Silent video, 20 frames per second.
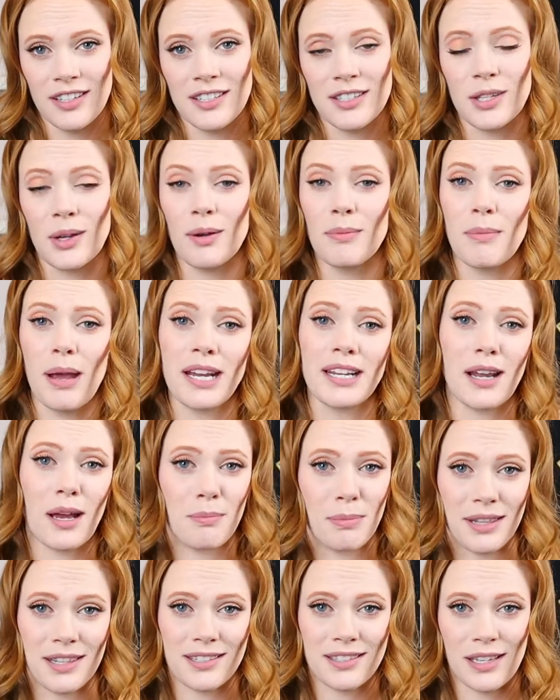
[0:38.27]
So it might
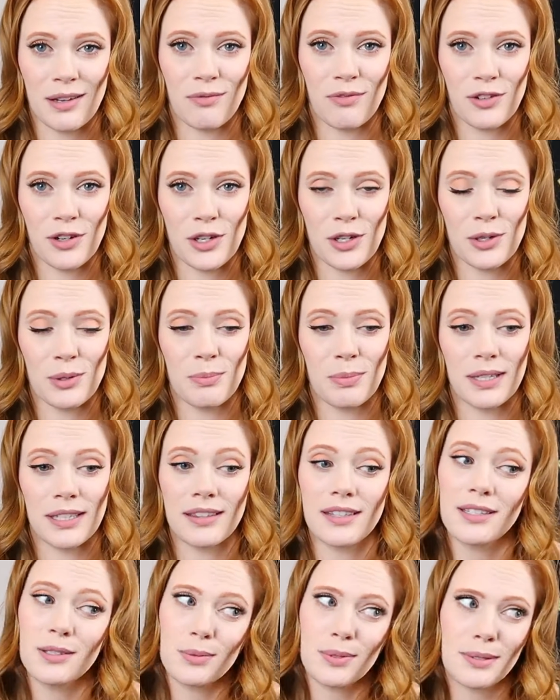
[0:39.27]
not be the same for you,
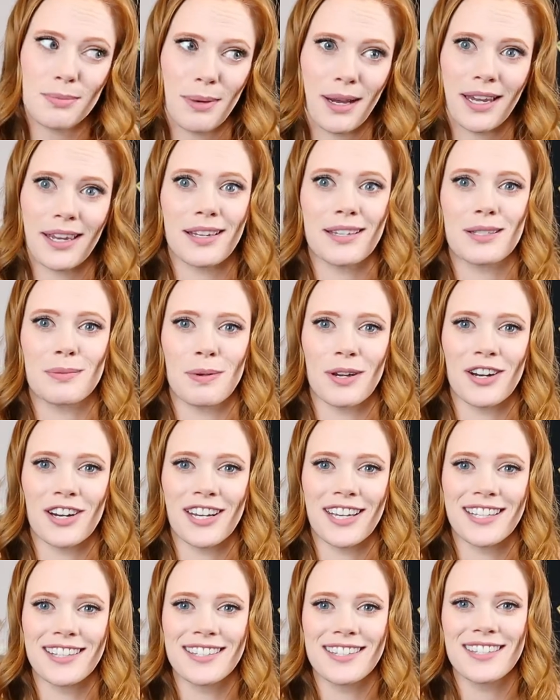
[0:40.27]
but this was my
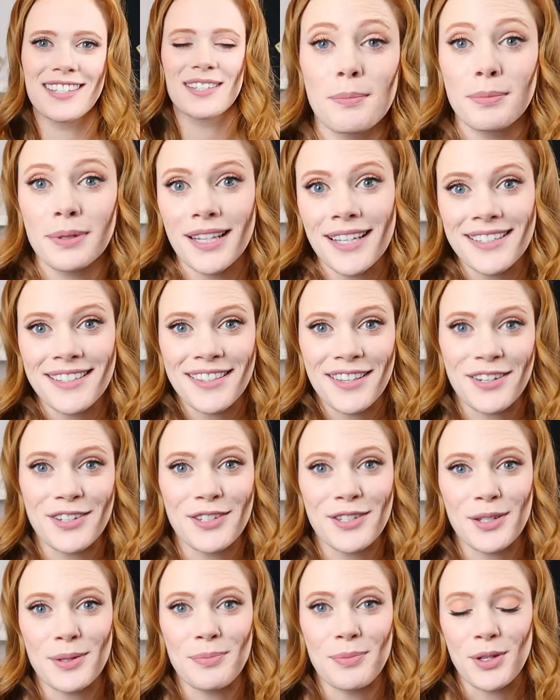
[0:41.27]
experience. Plus,
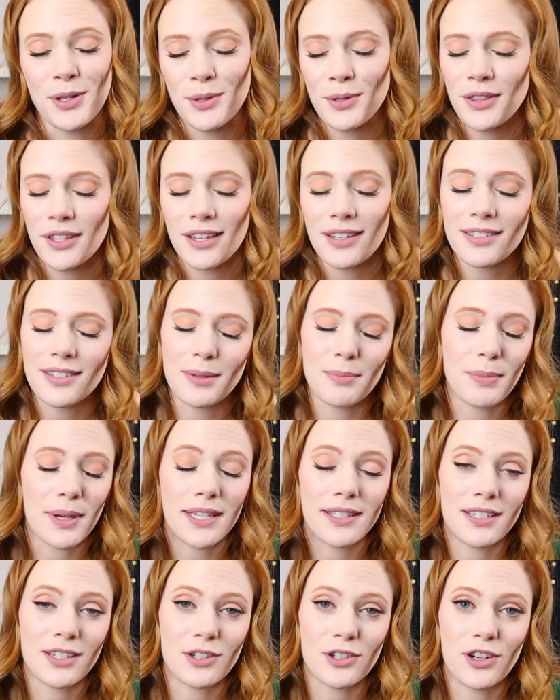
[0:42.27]
there's some new things in
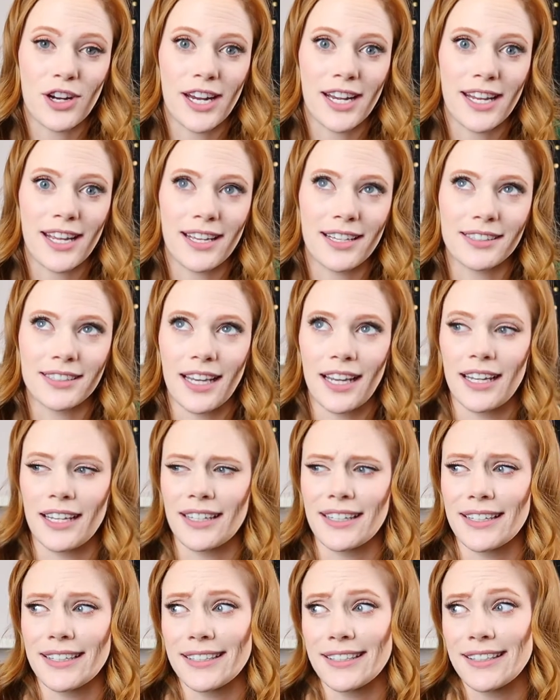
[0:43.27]
basic training
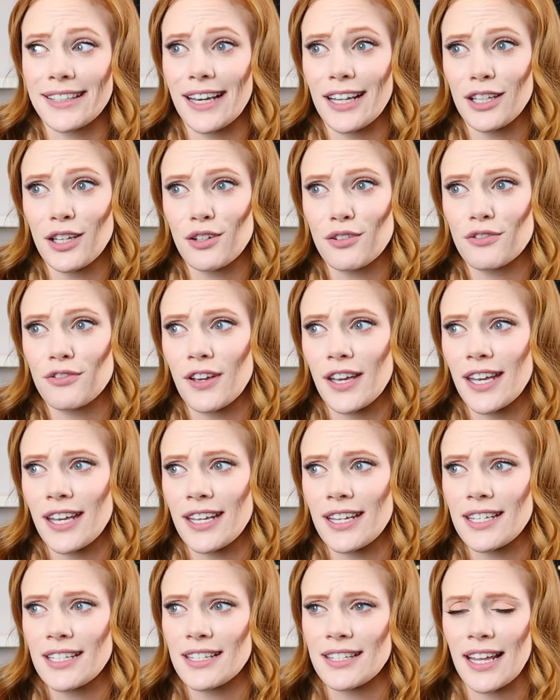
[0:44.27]
like yellow
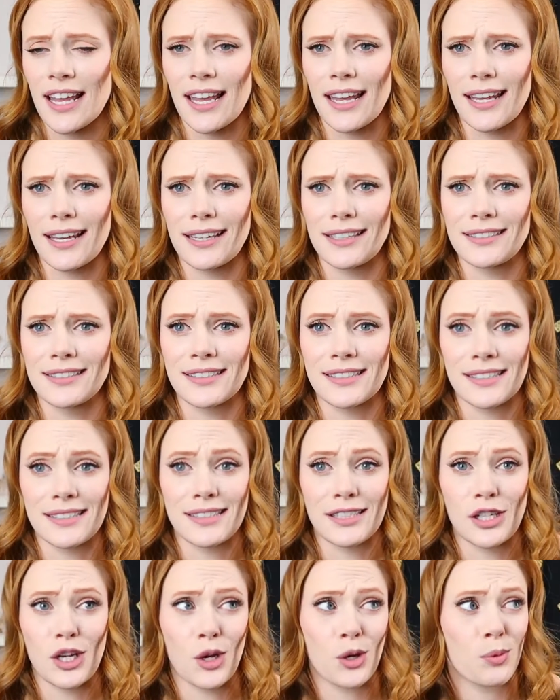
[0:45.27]
phase and
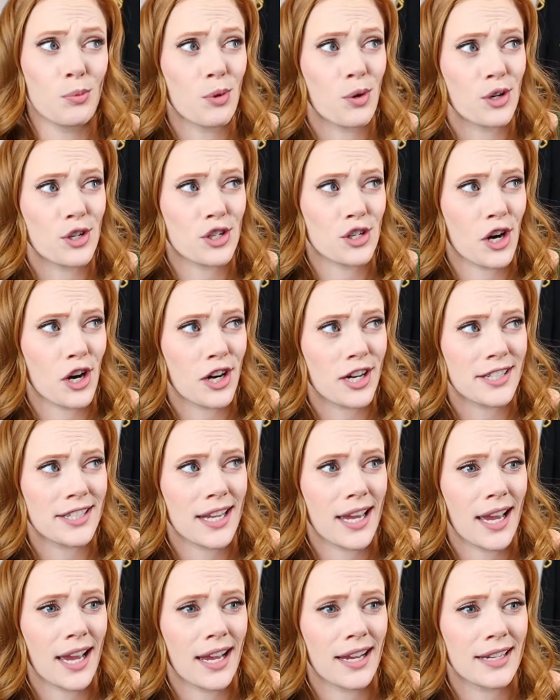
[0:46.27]
no more shark
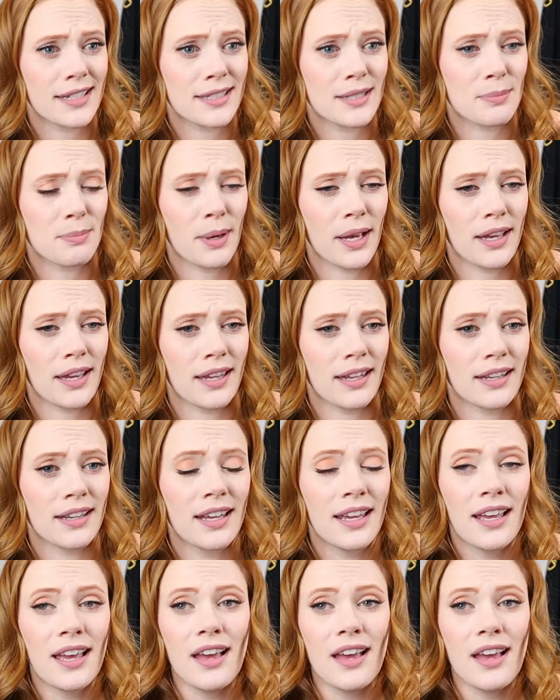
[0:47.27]
attacks, but